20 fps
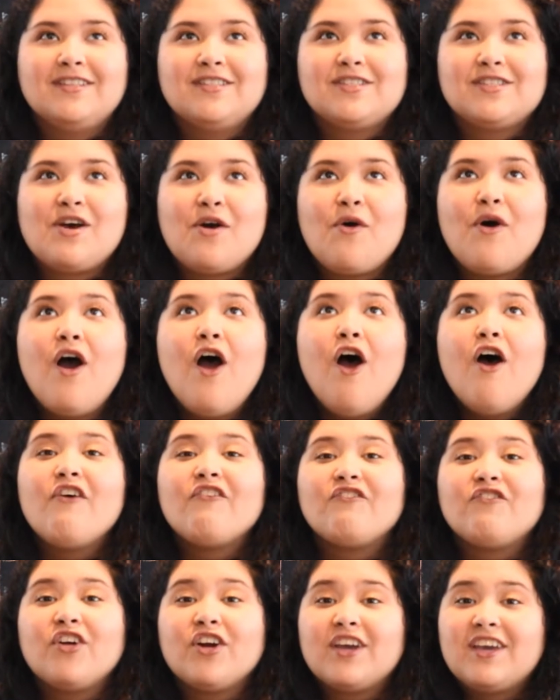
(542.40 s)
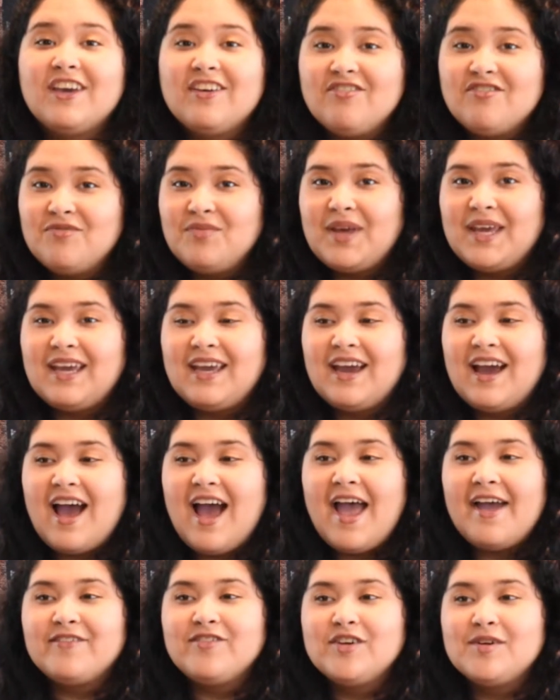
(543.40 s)
so forgive me.
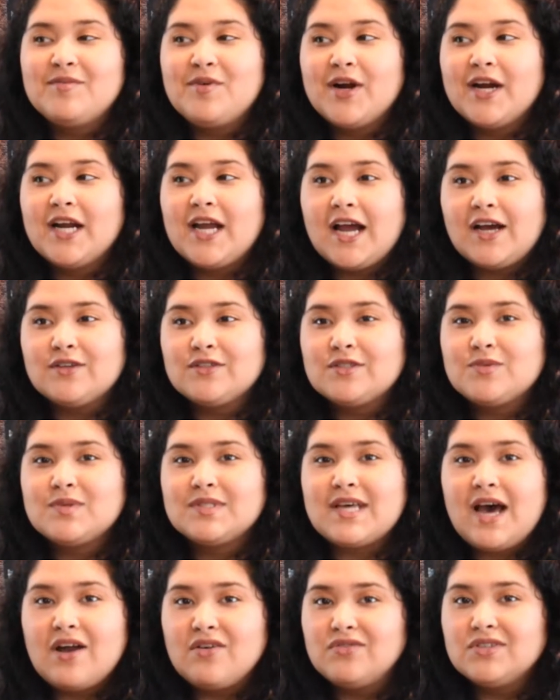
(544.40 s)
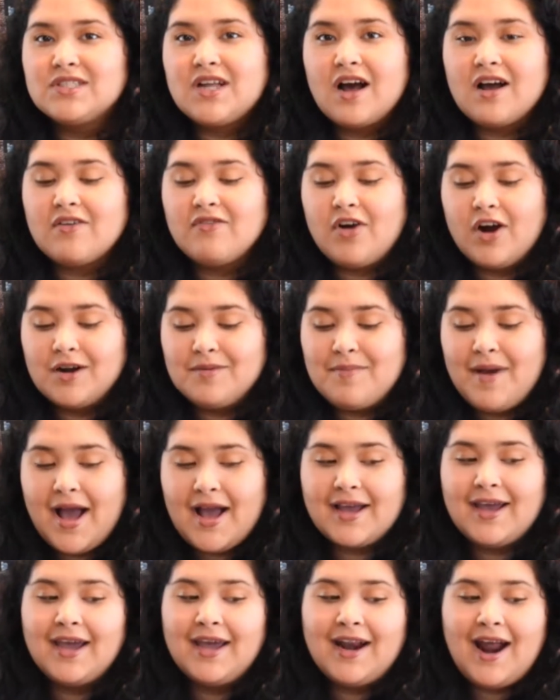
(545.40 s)
Everywhere else was out of stock of
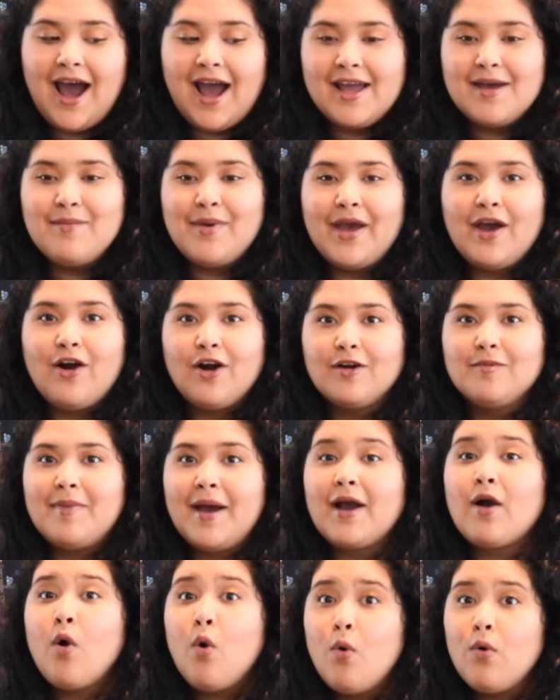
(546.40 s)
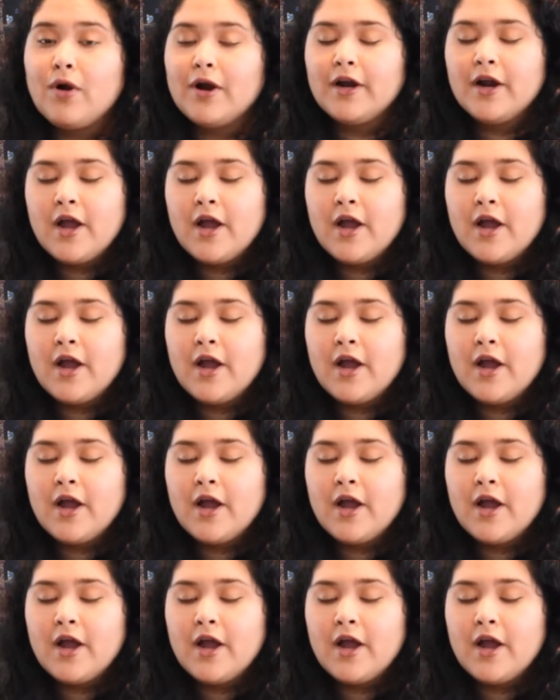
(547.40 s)
hardback, and I am a hardback whore.